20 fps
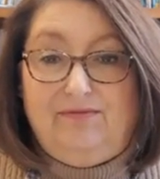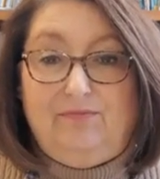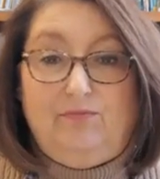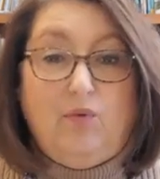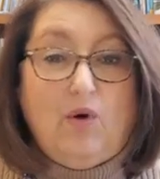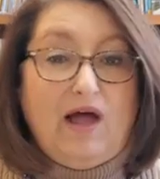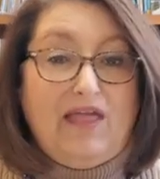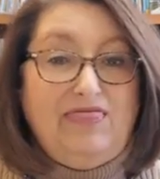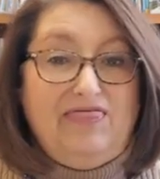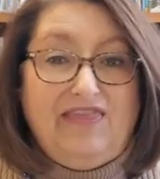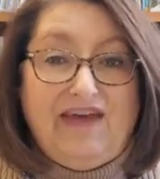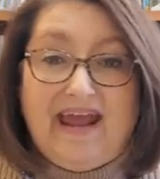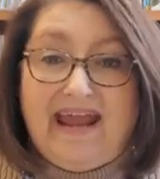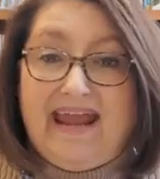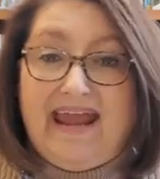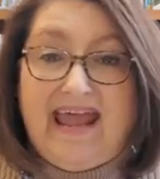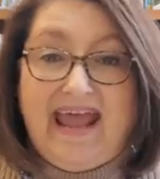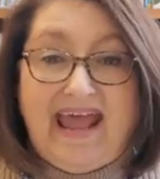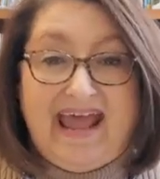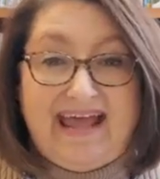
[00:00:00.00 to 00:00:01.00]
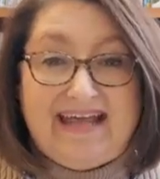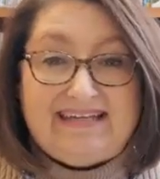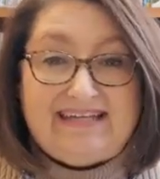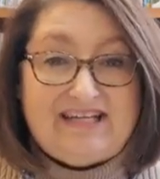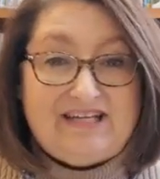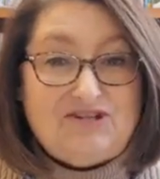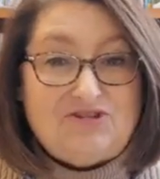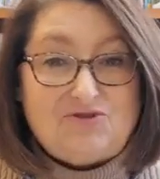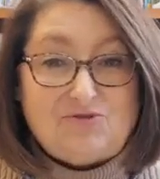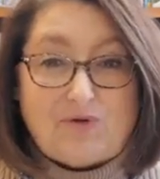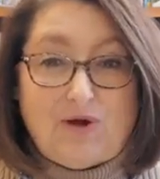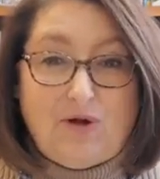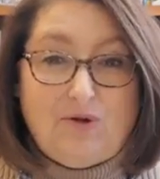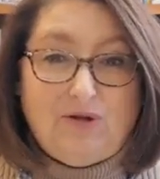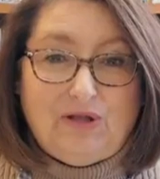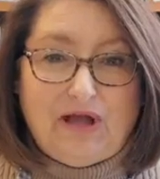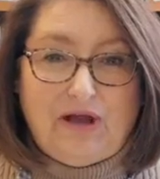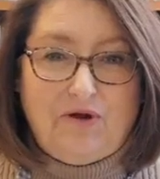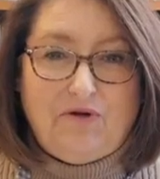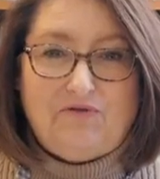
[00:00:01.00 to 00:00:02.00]
what they had
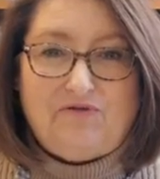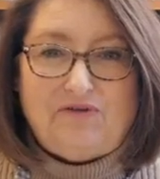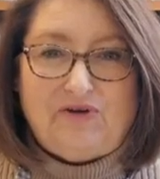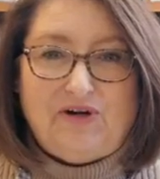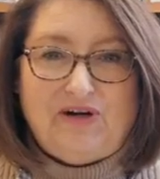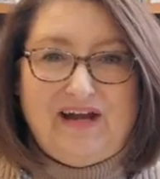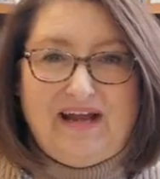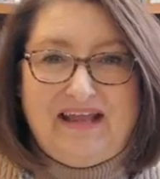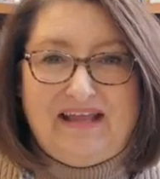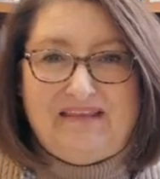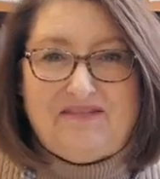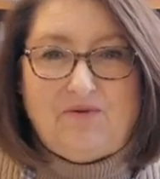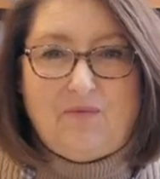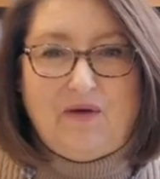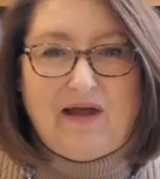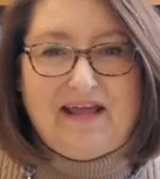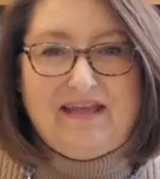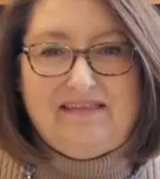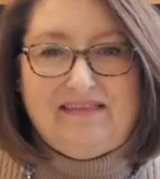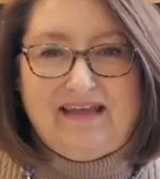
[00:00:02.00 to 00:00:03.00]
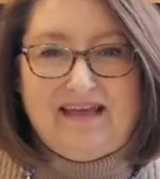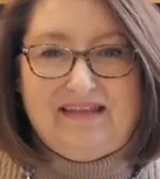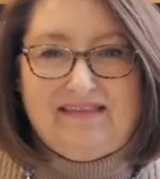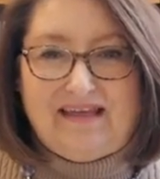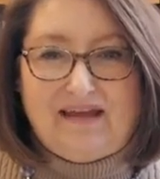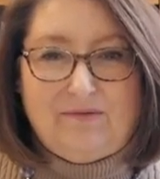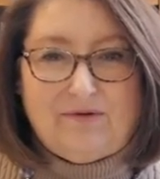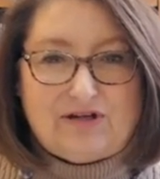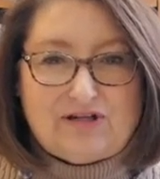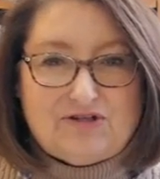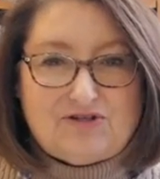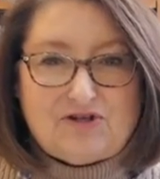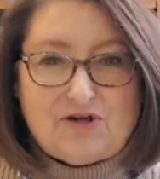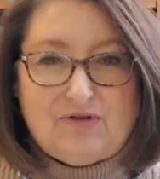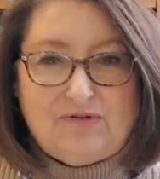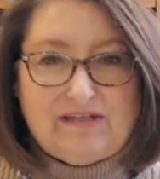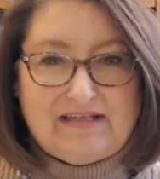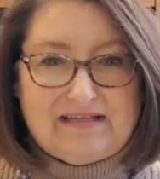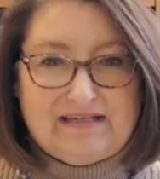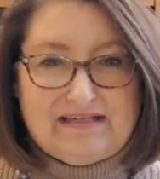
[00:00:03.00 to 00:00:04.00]
control over in the way that they were
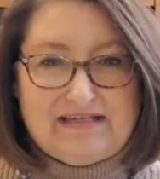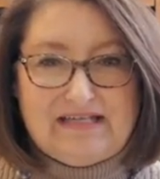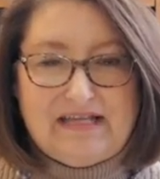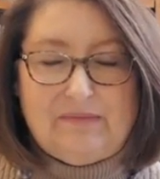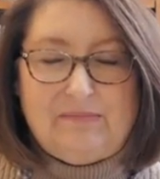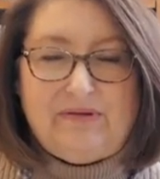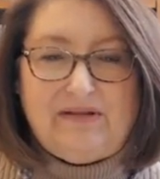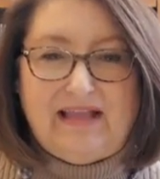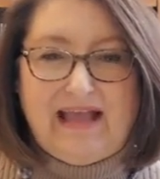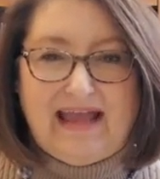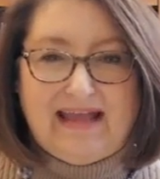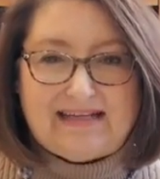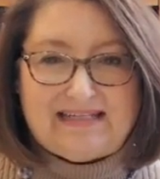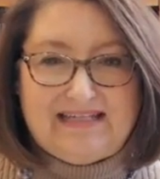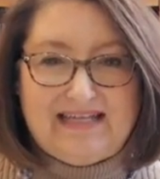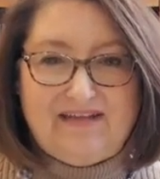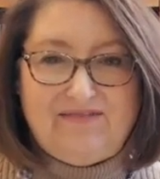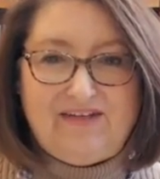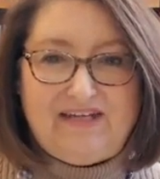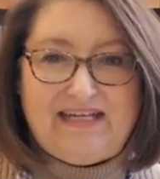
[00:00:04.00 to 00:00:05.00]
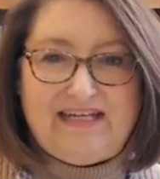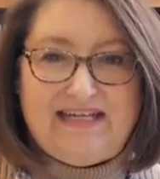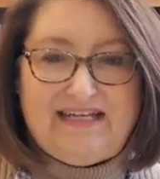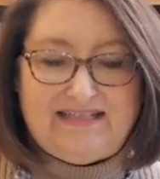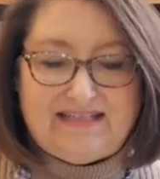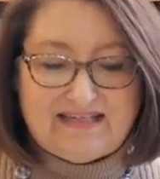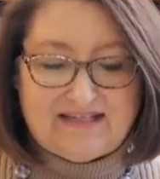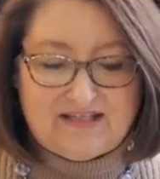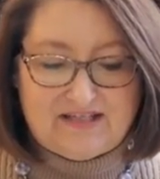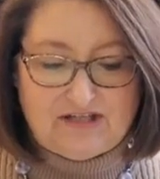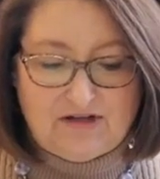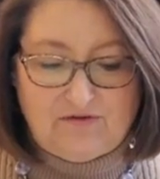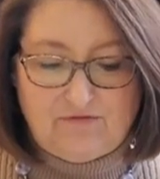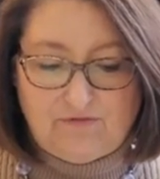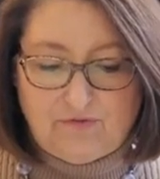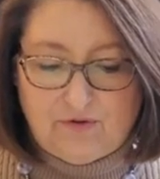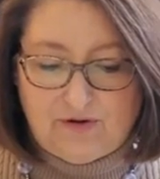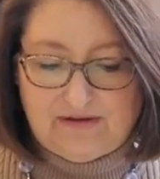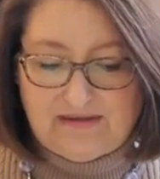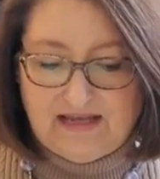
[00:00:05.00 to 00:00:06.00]
controlling the temple activities and so
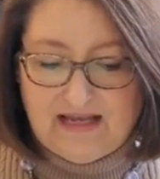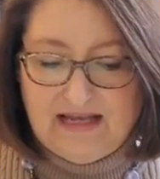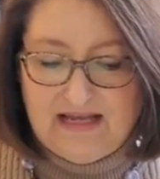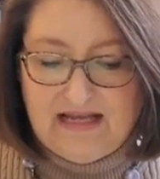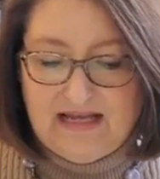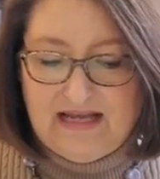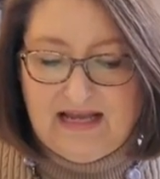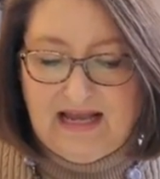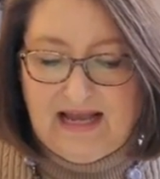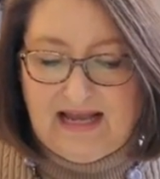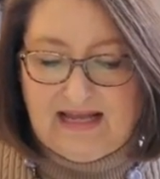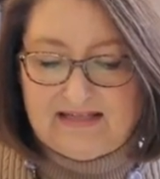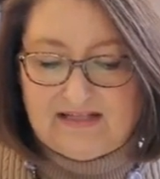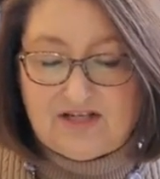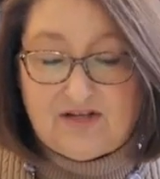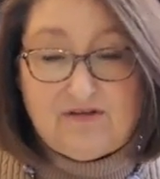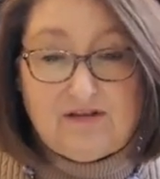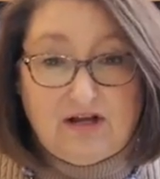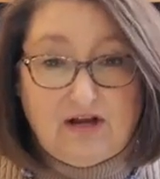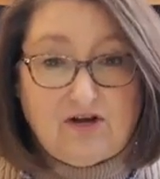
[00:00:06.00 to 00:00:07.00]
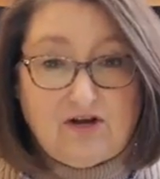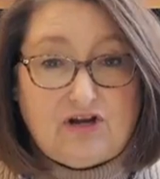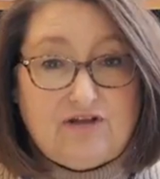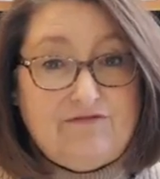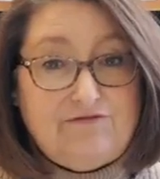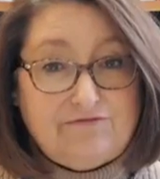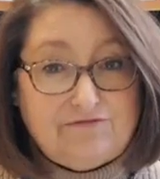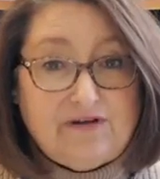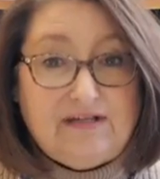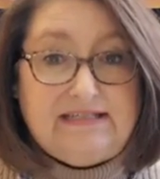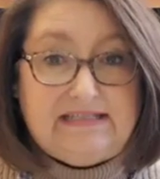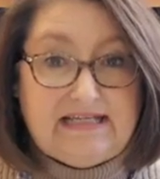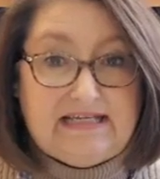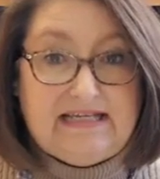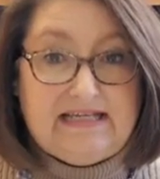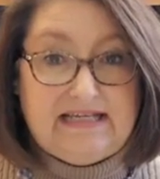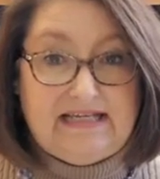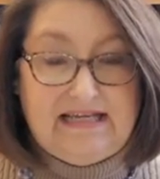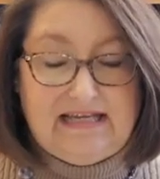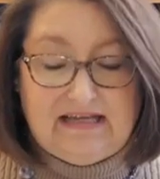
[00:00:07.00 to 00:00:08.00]
forth. And so they're
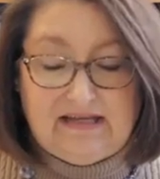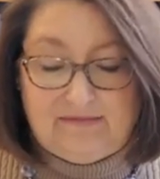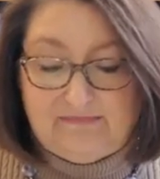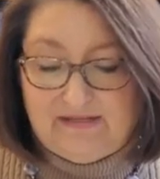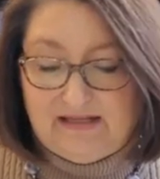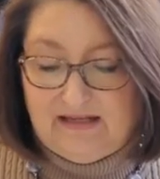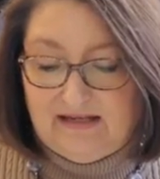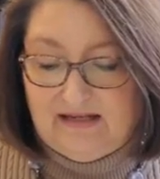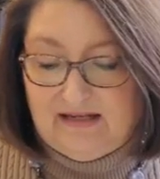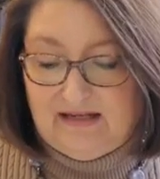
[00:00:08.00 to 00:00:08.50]
confronting him.